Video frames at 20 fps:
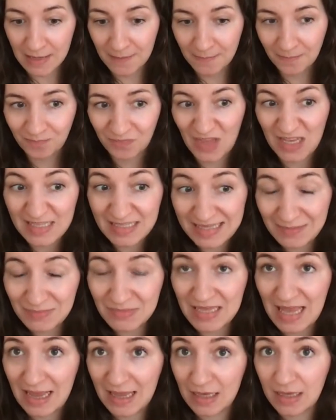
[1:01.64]
it seems
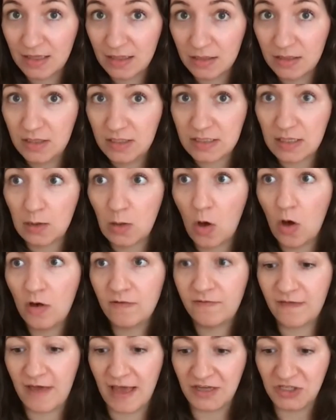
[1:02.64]
like there's a lot
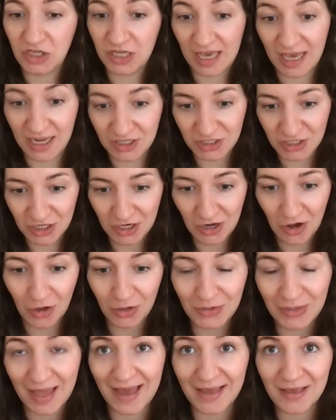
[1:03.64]
of education
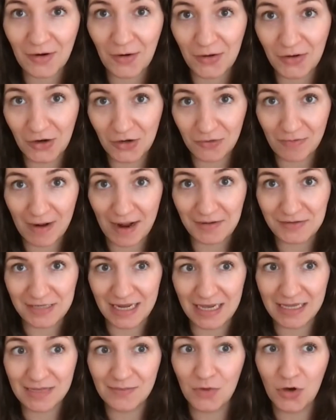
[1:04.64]
online going on around
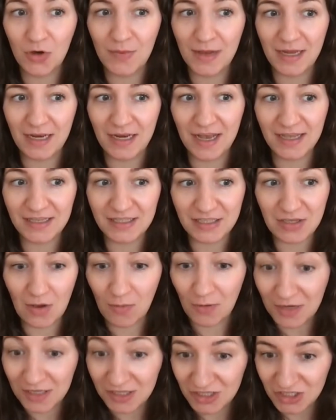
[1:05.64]
it at the moment. And so I
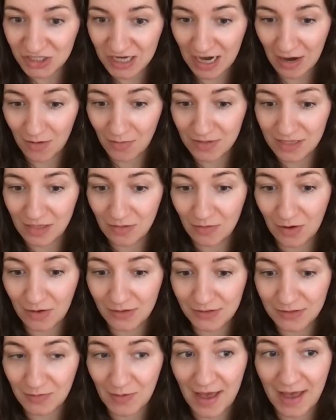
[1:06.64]
wanted to share it with you
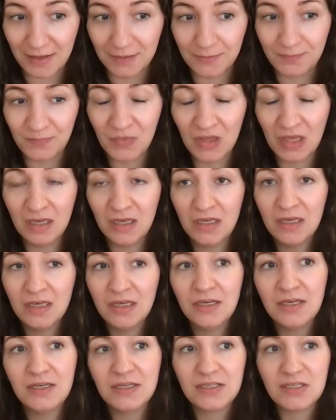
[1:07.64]
lot as well.
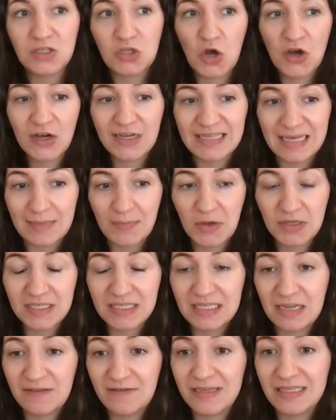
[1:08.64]
So toxic
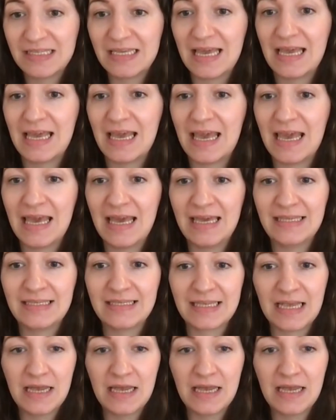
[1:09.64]
positivity is